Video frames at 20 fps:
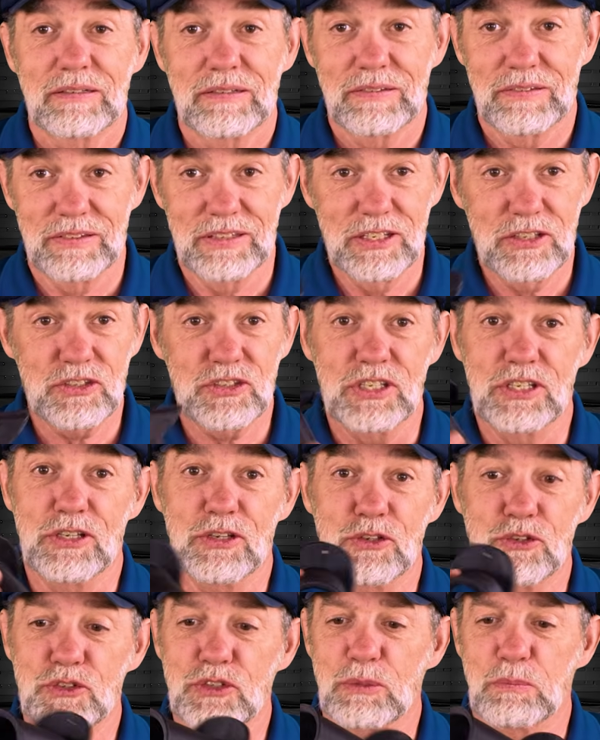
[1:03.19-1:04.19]
This
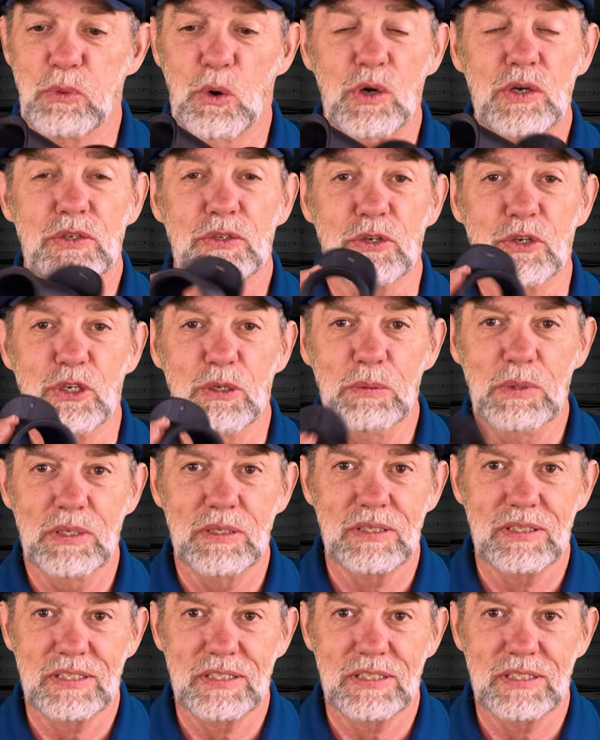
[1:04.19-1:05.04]
is the port tube.